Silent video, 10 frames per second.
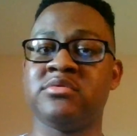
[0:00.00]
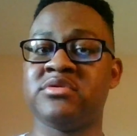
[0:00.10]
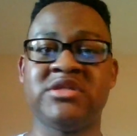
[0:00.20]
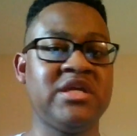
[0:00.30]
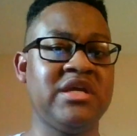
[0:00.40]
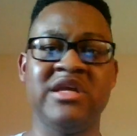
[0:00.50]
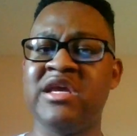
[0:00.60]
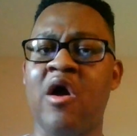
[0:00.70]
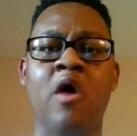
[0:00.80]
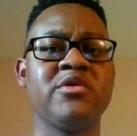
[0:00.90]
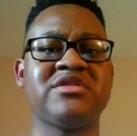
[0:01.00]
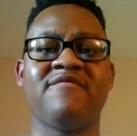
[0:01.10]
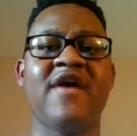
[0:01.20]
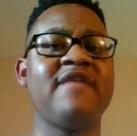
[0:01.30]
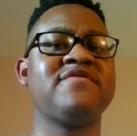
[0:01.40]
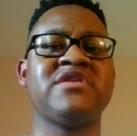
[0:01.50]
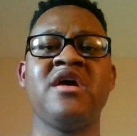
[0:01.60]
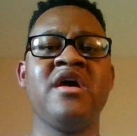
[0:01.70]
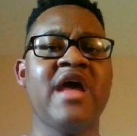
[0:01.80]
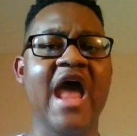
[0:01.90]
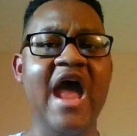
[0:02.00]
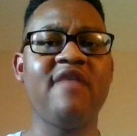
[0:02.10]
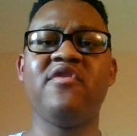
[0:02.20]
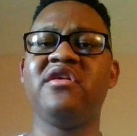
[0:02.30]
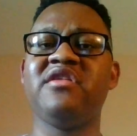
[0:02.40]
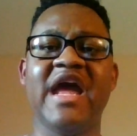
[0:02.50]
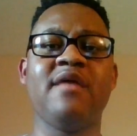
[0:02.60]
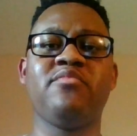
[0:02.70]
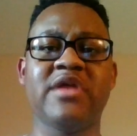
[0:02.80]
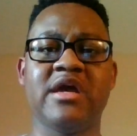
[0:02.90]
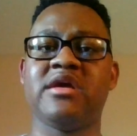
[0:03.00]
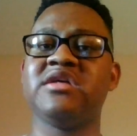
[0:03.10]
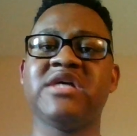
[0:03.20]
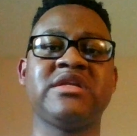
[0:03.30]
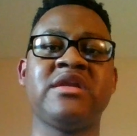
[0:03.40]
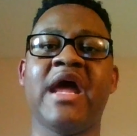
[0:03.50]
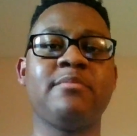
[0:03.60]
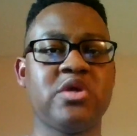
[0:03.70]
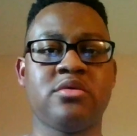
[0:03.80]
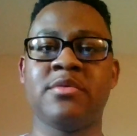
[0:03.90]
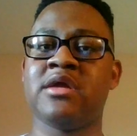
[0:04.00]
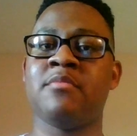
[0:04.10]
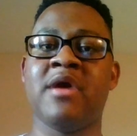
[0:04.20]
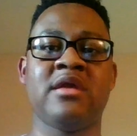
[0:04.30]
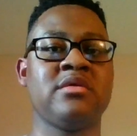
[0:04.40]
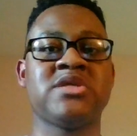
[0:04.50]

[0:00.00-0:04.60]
he always survives every damn thing. He's like the damn Terminator, man.